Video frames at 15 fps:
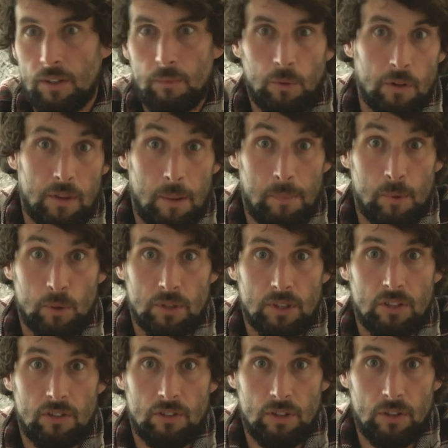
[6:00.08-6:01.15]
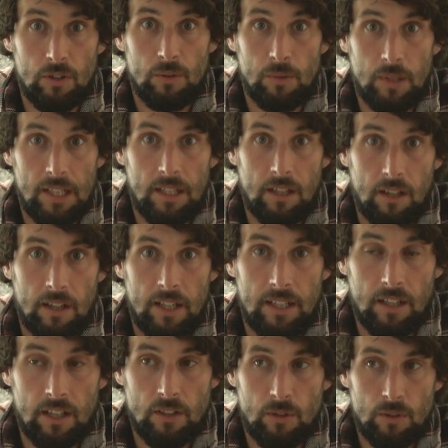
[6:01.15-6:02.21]
or what that board can do in
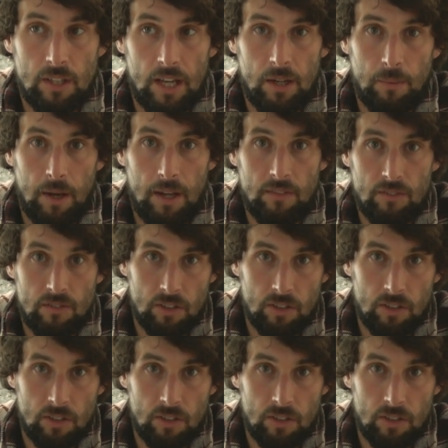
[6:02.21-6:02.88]
our UK wave.